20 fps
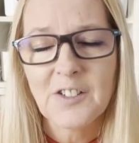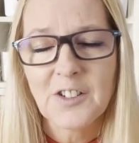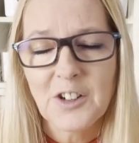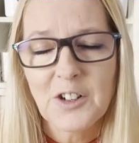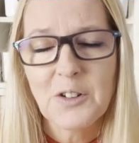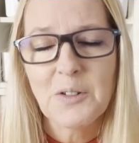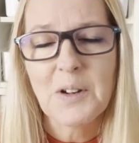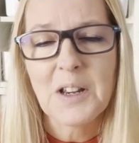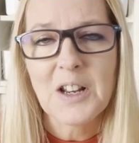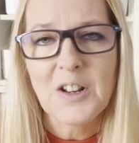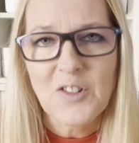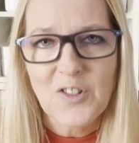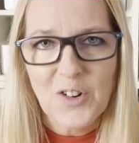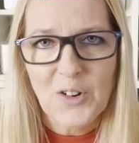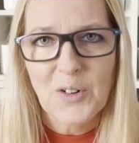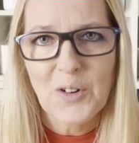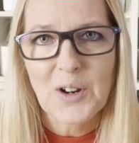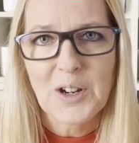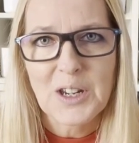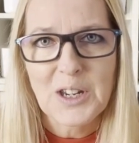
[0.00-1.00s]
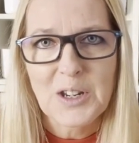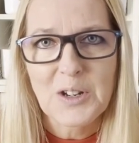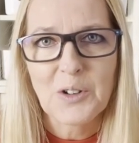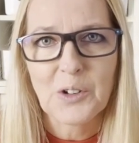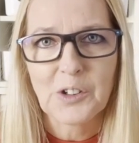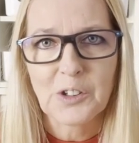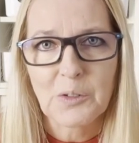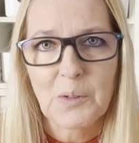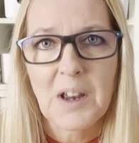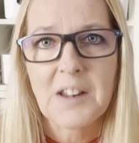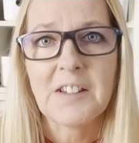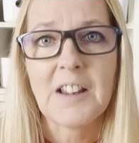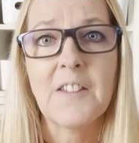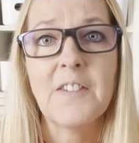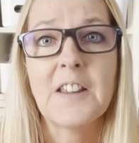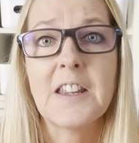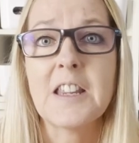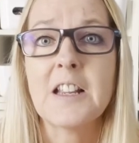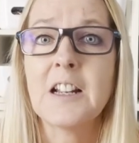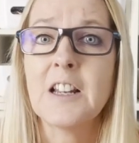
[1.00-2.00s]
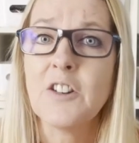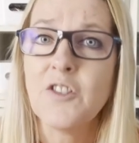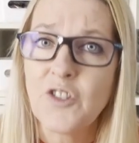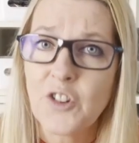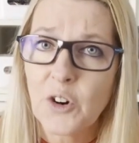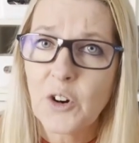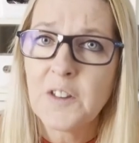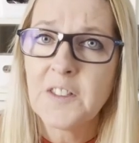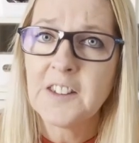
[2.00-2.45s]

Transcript: to enjoy your squares and that you'll enjoy